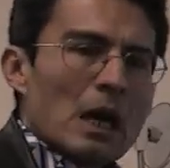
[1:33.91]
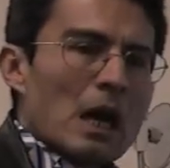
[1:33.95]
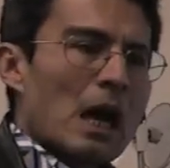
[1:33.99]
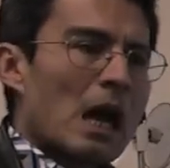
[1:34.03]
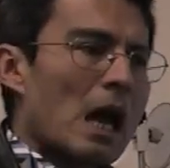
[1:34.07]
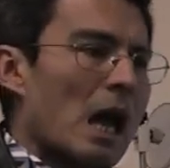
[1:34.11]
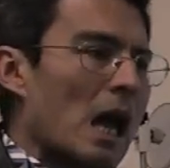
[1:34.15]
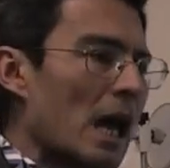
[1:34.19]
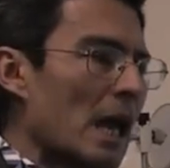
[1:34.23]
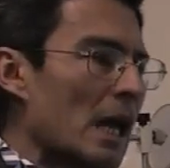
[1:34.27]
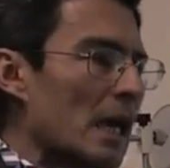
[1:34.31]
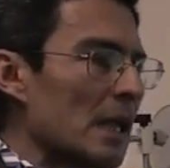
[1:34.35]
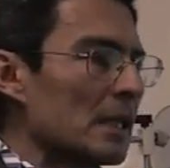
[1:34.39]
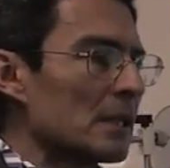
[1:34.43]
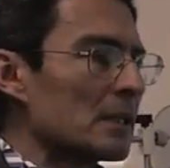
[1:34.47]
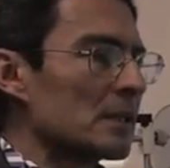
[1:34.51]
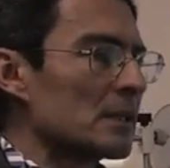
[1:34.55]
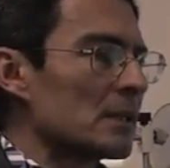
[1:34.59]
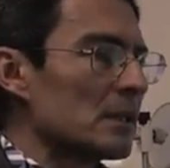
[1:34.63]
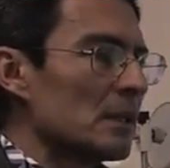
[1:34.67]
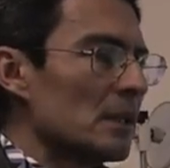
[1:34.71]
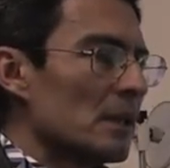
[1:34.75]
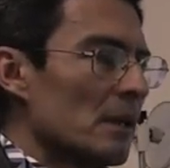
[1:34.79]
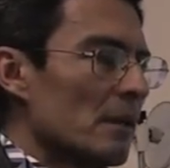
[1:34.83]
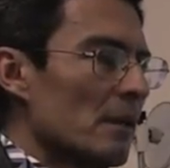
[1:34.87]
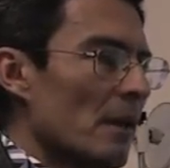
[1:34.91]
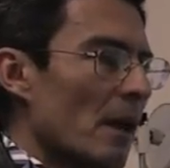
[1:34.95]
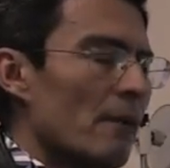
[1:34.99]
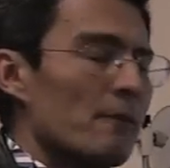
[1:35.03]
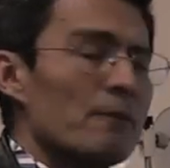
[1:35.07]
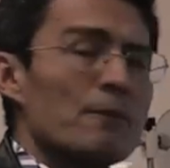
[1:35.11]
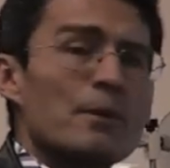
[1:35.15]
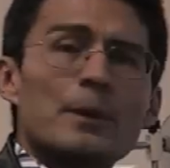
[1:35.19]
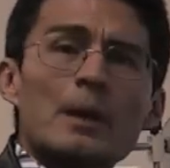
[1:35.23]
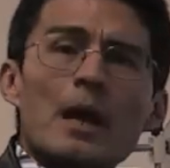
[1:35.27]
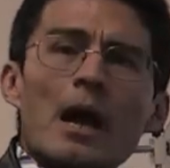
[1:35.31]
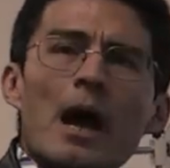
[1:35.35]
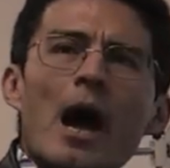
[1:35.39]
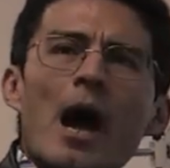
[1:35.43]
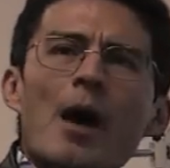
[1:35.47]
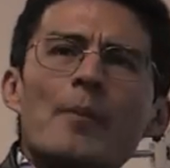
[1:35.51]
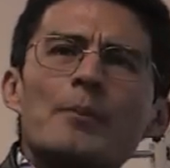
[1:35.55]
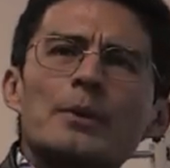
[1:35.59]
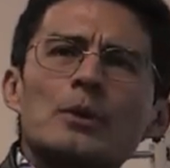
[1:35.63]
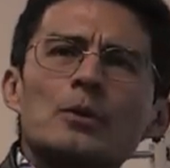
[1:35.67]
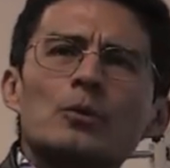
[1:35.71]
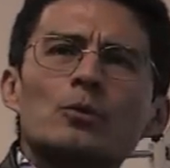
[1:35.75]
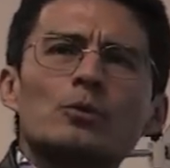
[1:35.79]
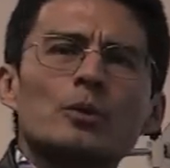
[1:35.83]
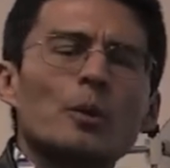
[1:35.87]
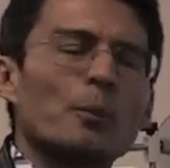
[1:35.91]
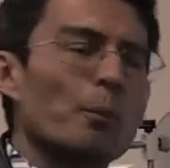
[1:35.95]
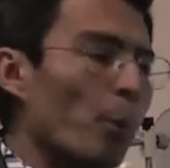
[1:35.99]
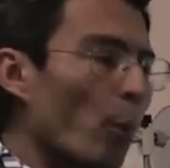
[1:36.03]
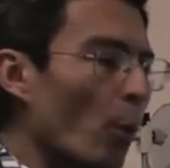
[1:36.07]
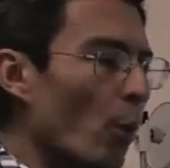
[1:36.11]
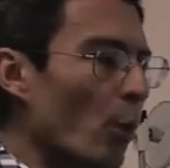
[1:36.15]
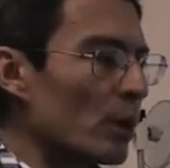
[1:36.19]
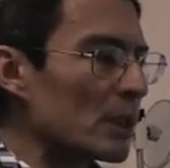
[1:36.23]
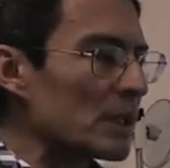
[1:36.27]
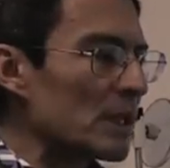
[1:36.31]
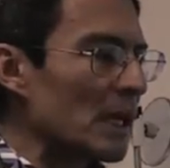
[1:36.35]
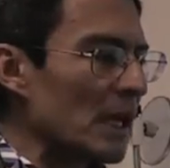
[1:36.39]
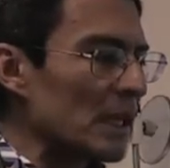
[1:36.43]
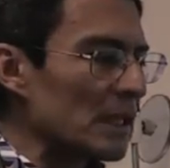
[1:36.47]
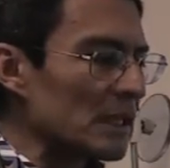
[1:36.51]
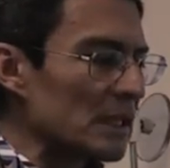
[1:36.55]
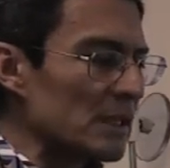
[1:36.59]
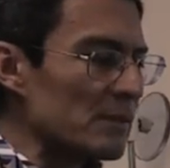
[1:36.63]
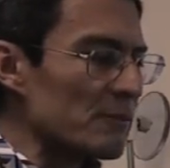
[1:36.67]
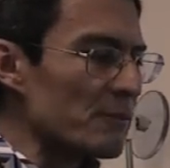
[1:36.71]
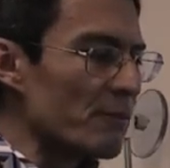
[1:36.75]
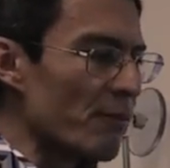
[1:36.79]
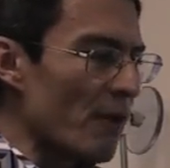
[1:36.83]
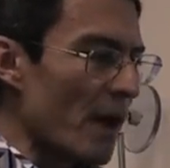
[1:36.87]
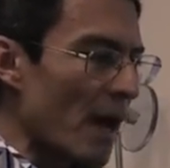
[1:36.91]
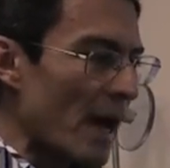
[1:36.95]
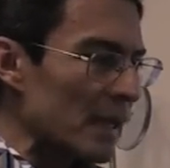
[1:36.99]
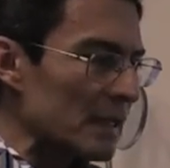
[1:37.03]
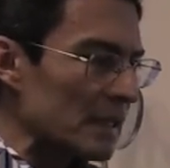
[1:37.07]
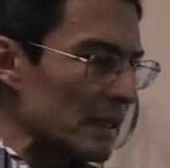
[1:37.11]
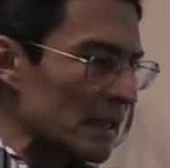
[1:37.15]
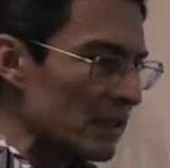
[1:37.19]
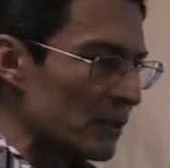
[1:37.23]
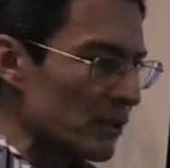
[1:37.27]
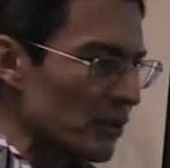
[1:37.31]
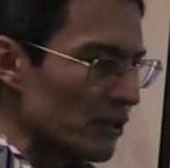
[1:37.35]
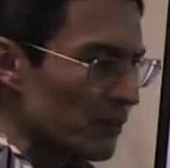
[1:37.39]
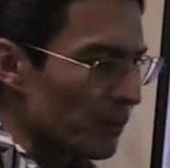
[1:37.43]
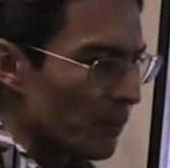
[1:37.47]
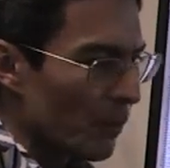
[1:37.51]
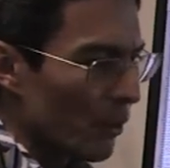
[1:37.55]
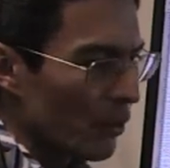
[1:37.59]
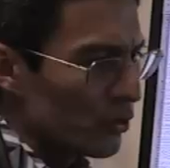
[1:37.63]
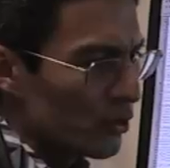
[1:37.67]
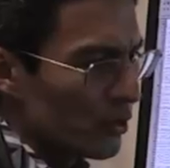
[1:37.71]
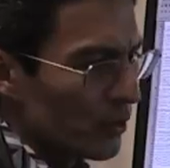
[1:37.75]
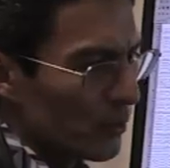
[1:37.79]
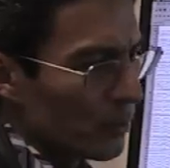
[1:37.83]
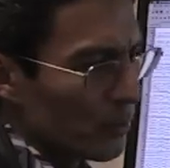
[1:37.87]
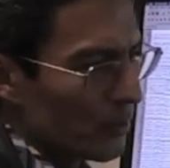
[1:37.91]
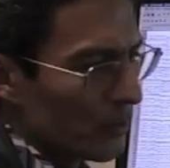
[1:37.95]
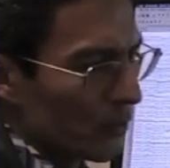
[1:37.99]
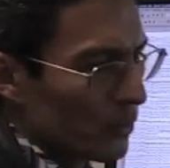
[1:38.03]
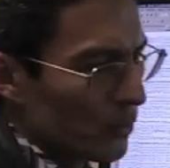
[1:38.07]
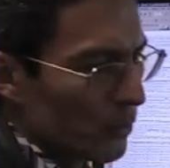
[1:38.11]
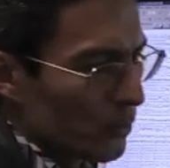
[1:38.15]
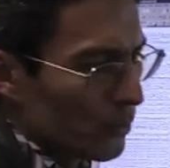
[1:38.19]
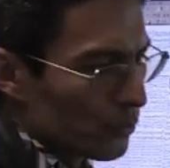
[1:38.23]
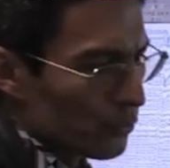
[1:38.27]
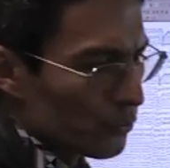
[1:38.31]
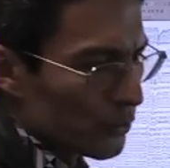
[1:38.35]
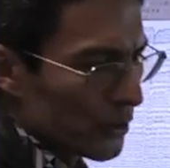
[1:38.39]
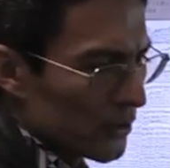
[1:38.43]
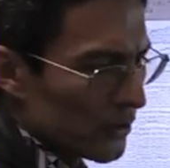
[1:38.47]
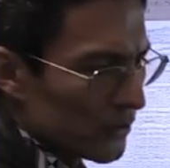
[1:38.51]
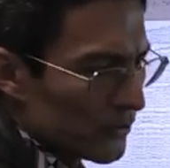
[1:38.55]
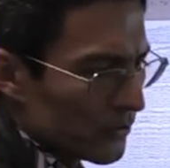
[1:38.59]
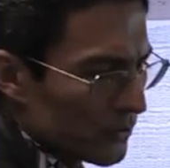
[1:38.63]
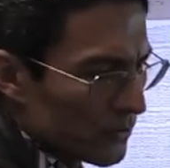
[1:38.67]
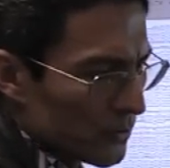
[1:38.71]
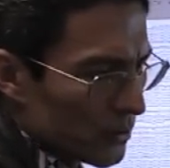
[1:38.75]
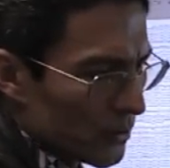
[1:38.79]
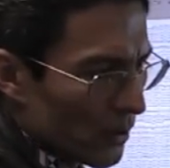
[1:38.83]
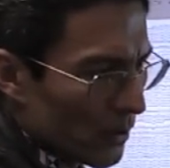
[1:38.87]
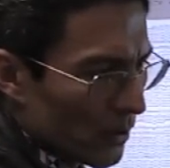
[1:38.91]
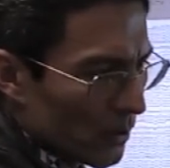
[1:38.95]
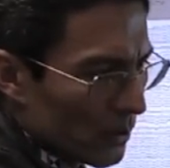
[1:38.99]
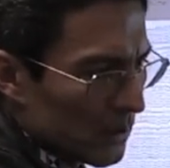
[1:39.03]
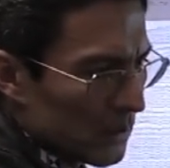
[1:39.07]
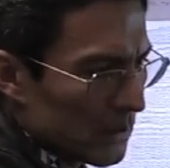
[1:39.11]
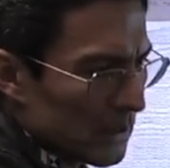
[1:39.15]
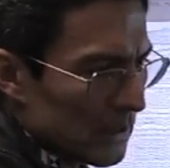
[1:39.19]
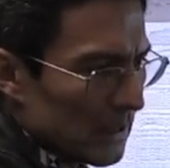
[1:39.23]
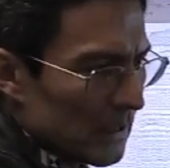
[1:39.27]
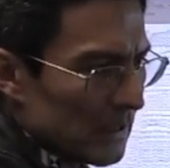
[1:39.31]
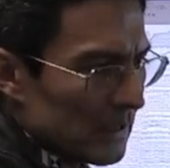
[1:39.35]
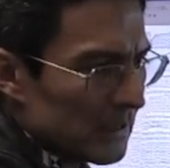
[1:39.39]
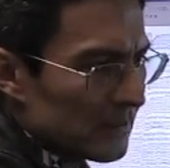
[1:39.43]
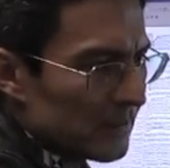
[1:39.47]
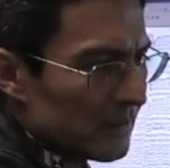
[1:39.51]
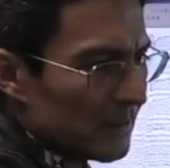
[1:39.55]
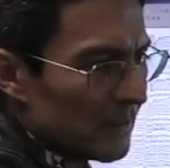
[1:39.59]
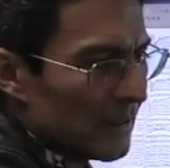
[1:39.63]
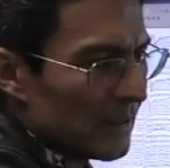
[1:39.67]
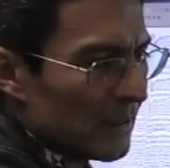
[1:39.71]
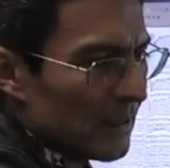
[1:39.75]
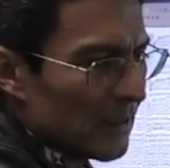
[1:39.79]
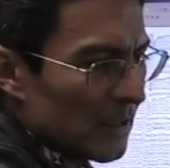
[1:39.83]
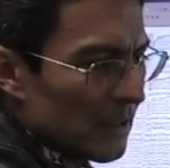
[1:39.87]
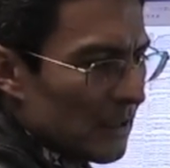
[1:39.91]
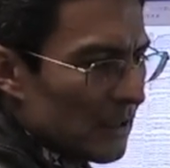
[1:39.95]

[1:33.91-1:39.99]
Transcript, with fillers: and I'm very happy to report that in fact it is possible to reconstruct the